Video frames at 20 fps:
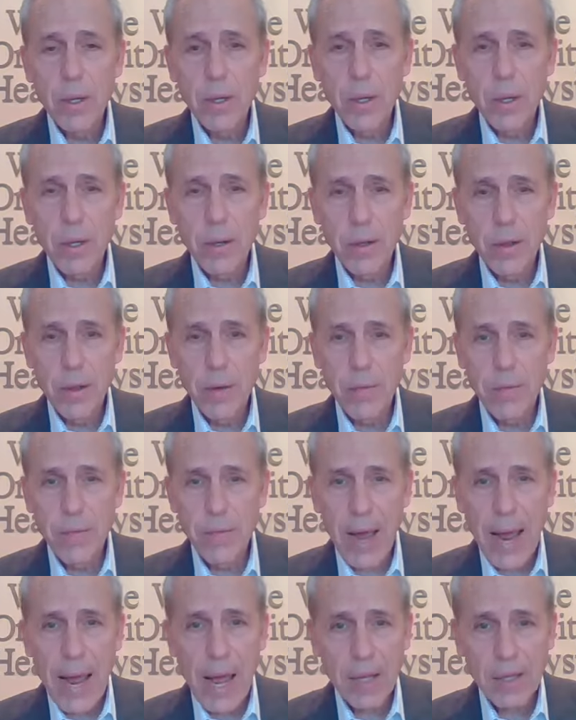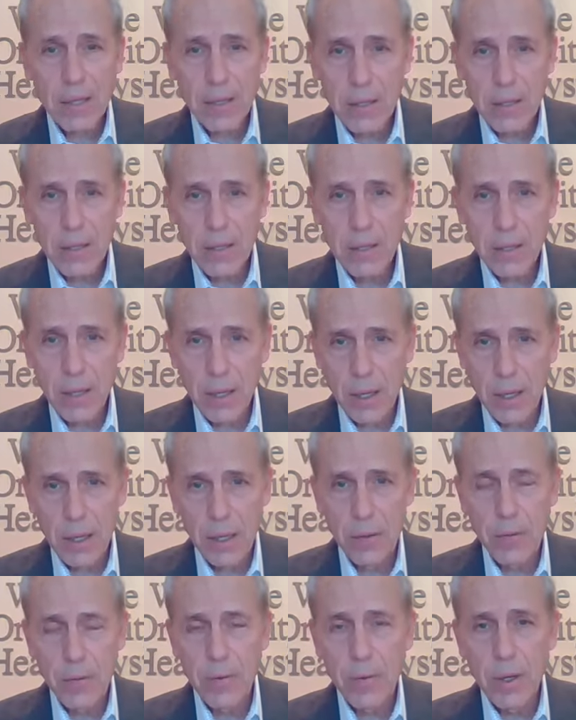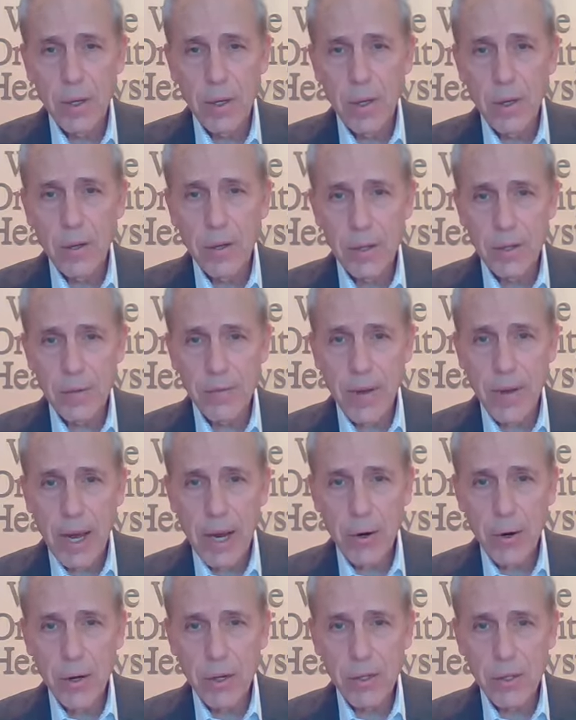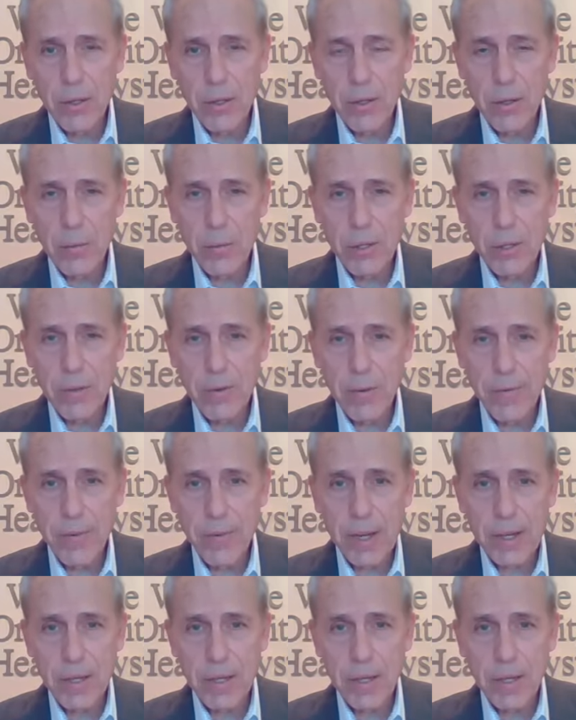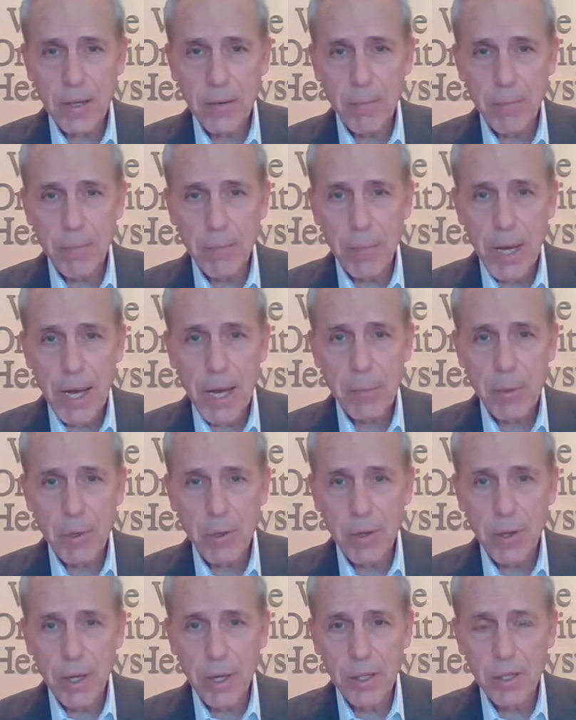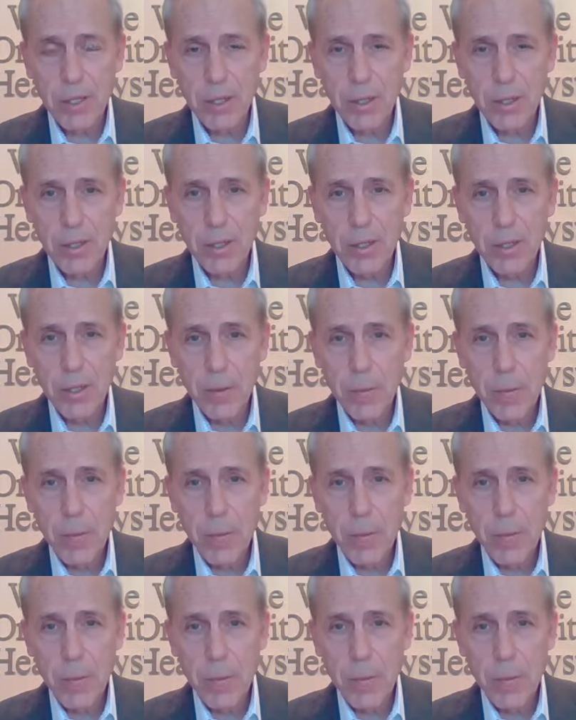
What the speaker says: the vastness of this virus in terms of affecting a population.